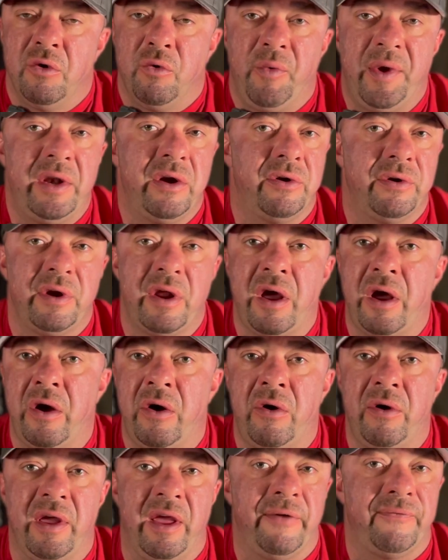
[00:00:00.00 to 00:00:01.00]
We don't
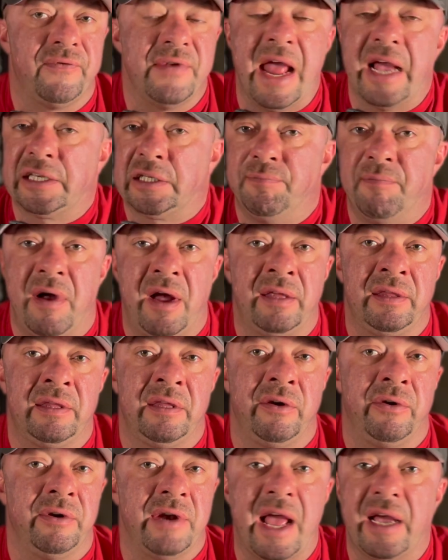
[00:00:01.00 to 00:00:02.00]
know if next
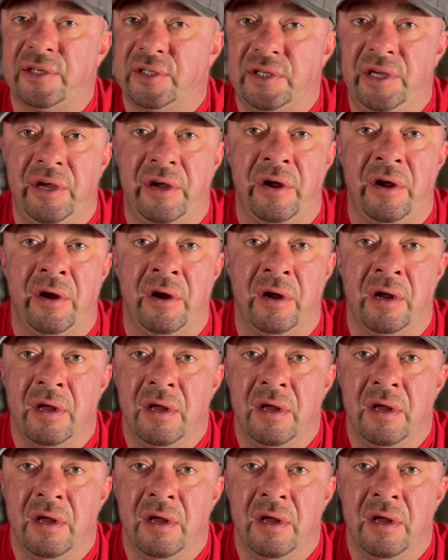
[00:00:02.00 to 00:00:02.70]
month or next year